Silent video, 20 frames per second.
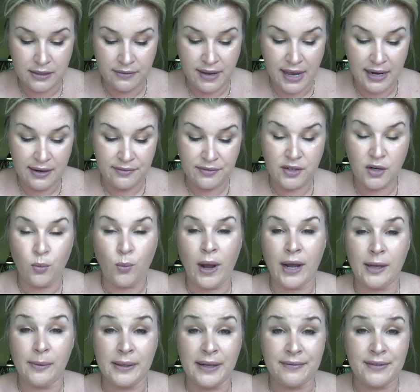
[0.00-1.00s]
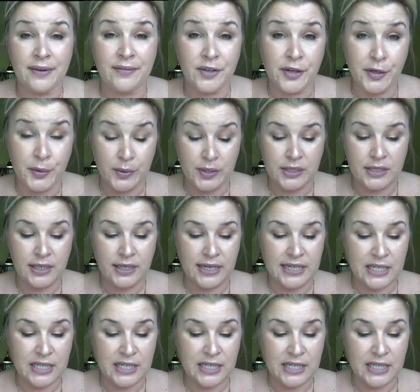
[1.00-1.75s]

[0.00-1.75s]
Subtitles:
I've had it for a while, but I've never used it.